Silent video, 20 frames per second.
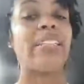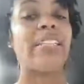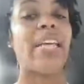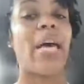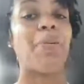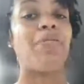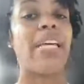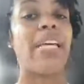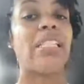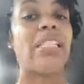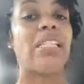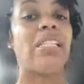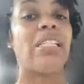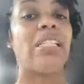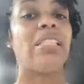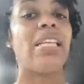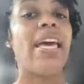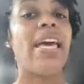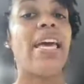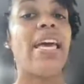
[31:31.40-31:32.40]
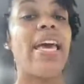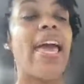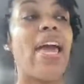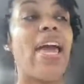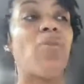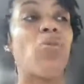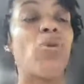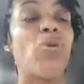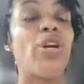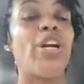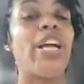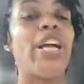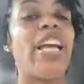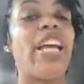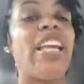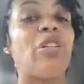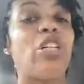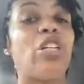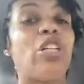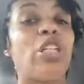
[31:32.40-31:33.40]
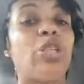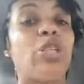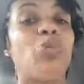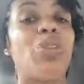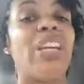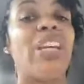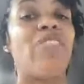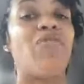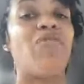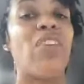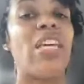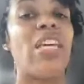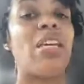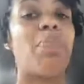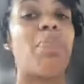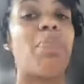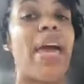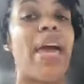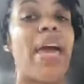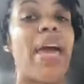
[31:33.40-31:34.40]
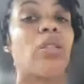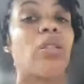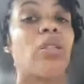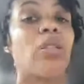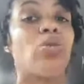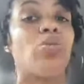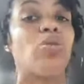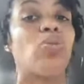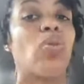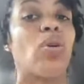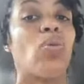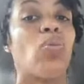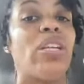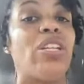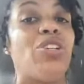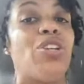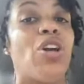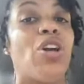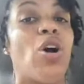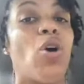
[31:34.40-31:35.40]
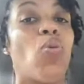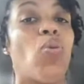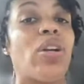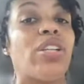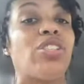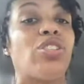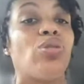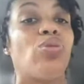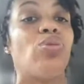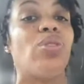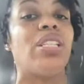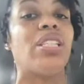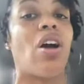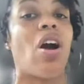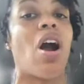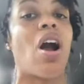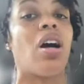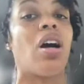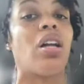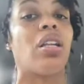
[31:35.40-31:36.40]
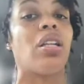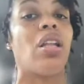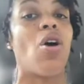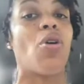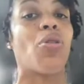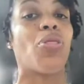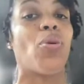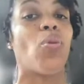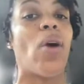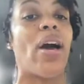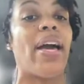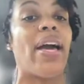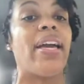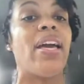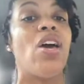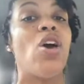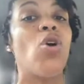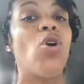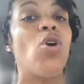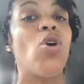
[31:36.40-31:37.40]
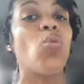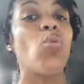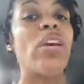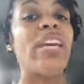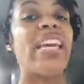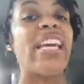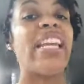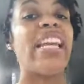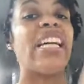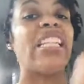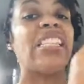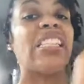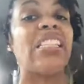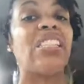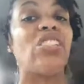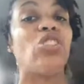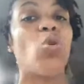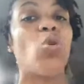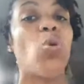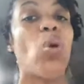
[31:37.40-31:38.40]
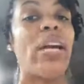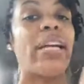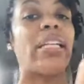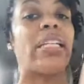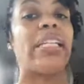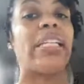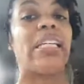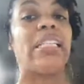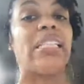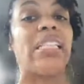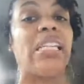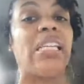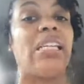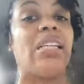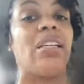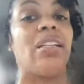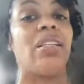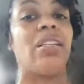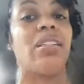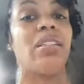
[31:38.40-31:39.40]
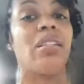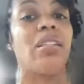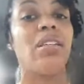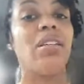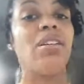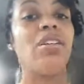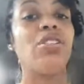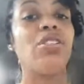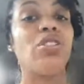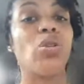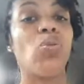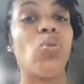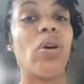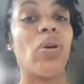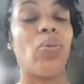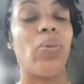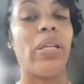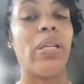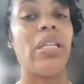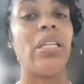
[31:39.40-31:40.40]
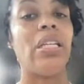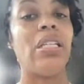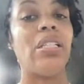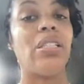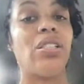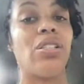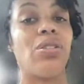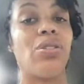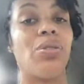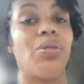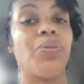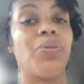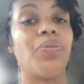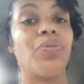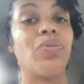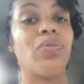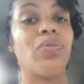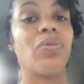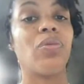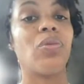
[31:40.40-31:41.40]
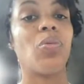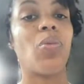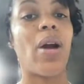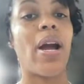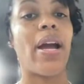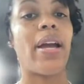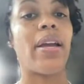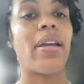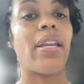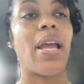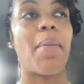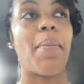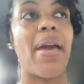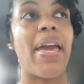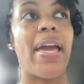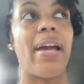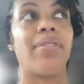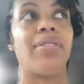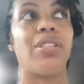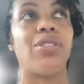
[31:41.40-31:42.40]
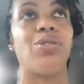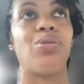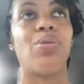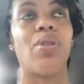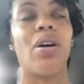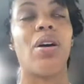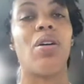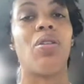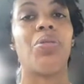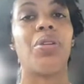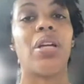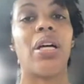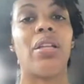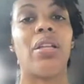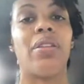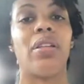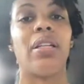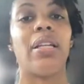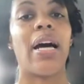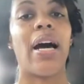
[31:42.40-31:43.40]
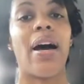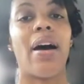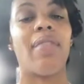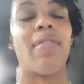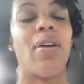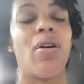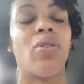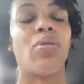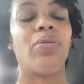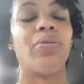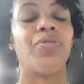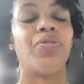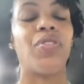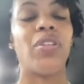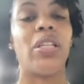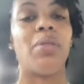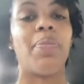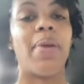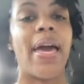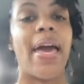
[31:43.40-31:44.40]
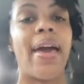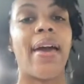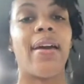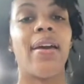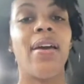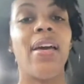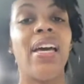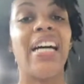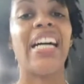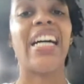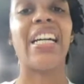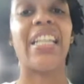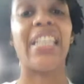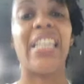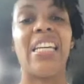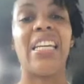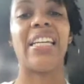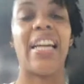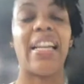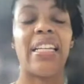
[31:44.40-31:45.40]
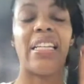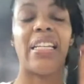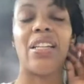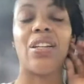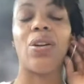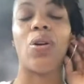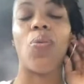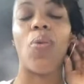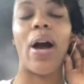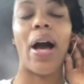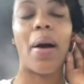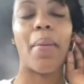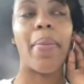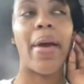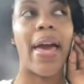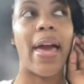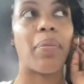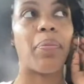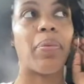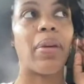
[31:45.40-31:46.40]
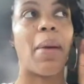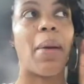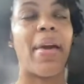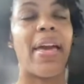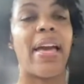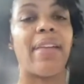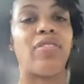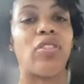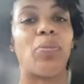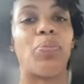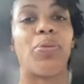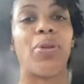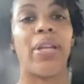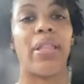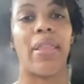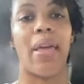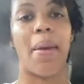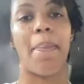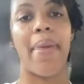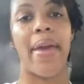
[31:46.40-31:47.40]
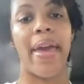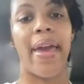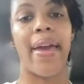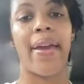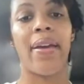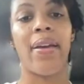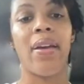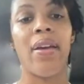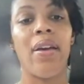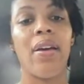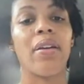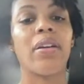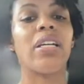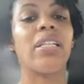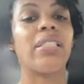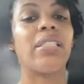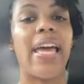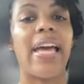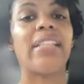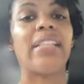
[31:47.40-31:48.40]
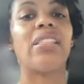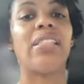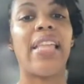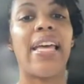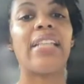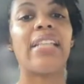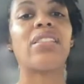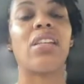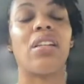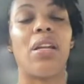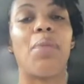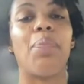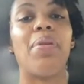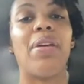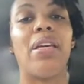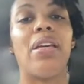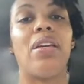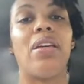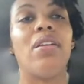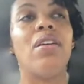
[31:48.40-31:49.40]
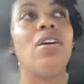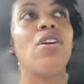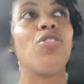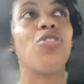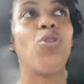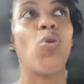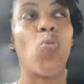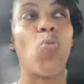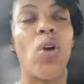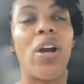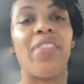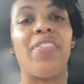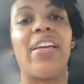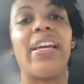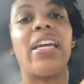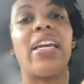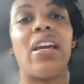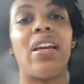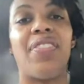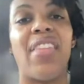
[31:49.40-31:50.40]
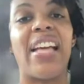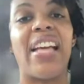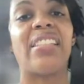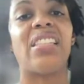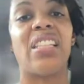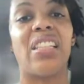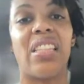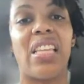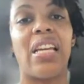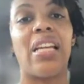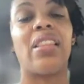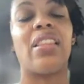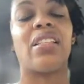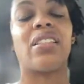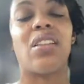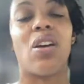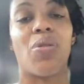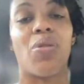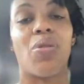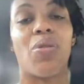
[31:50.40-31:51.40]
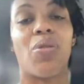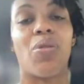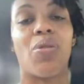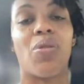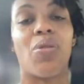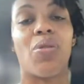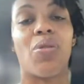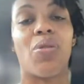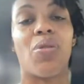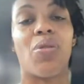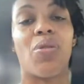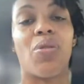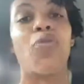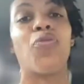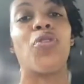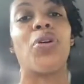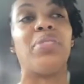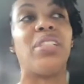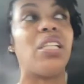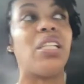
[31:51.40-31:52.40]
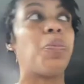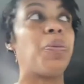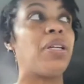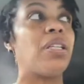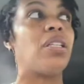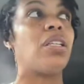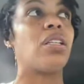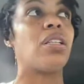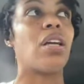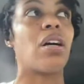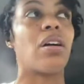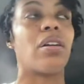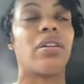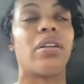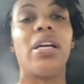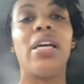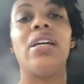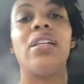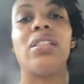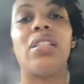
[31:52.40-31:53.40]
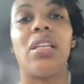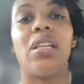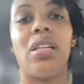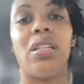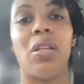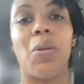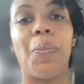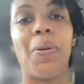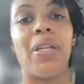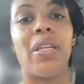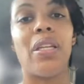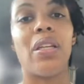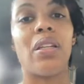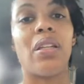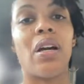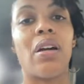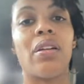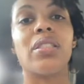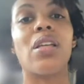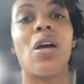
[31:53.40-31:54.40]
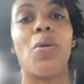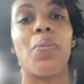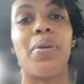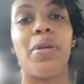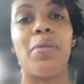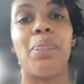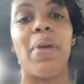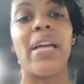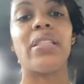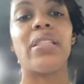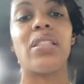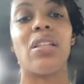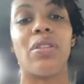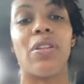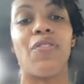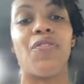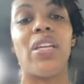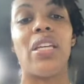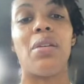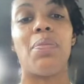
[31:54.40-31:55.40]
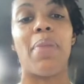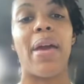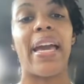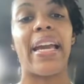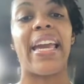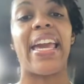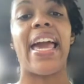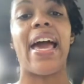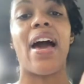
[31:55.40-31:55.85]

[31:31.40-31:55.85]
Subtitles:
If we're doing the right type of lessons and we're including feedback loops where we know where students are along the way, we can quickly attend to what we need to do. Right. And I may have to do a whole nother live on feedback. Again, I did it a while back, but I may have to bring that back. Because that's going to be the one that's the thing that's going to carry you over from dependent learner to independent learner. It's going to be based on the feedback and how